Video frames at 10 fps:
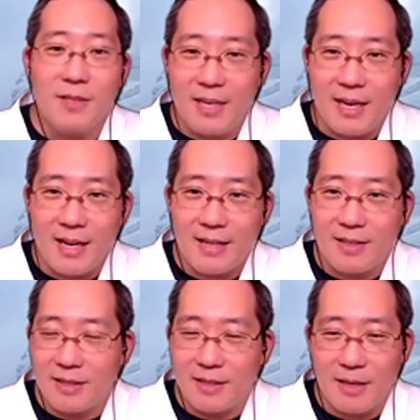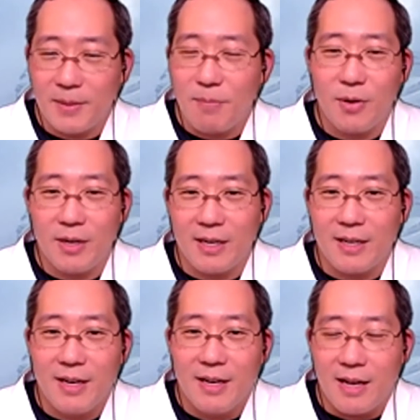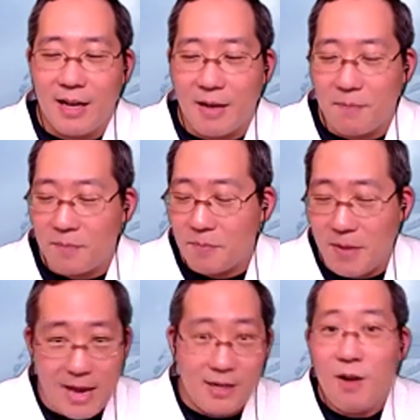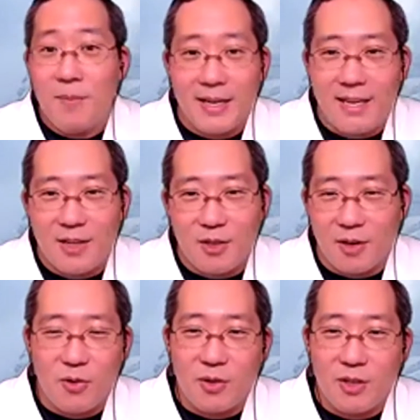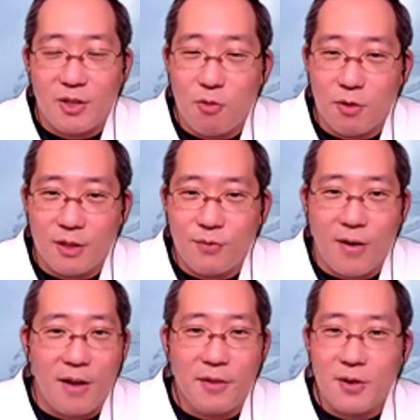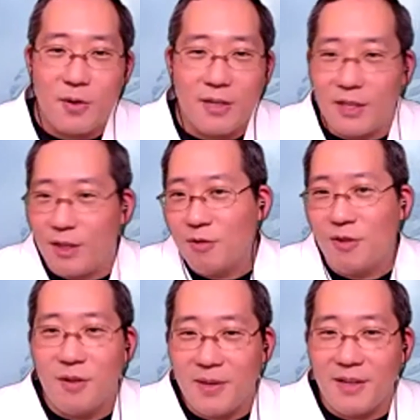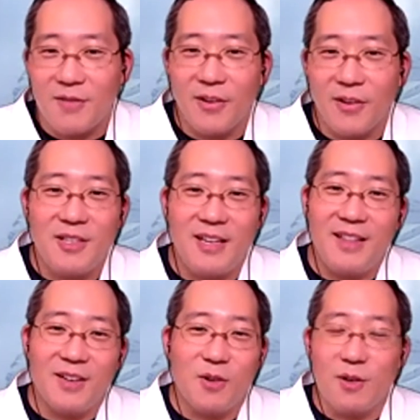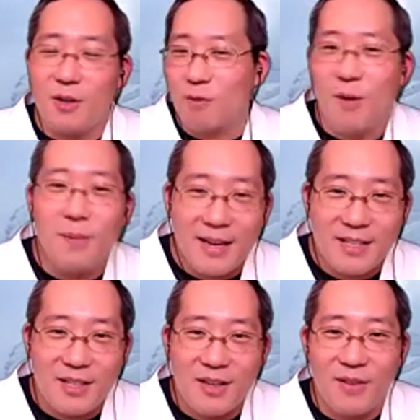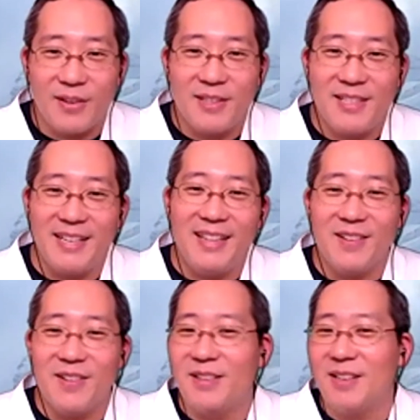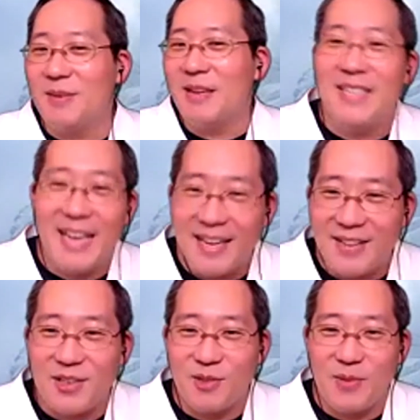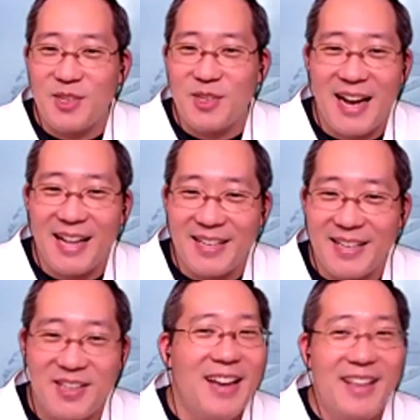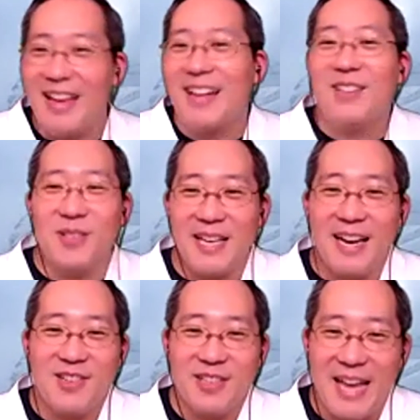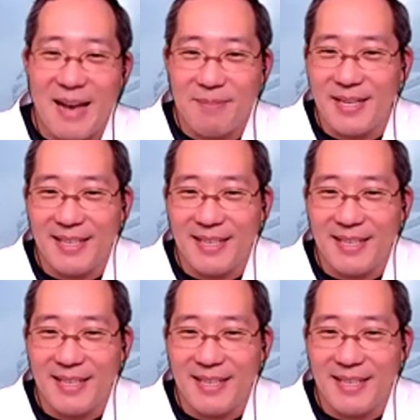kids, as somebody put it, I know my kids aren't going to school this fall. They're going to YouTube University. They're going to Roblox University. They're going to Nintendo Switch College. That's what's actually happening.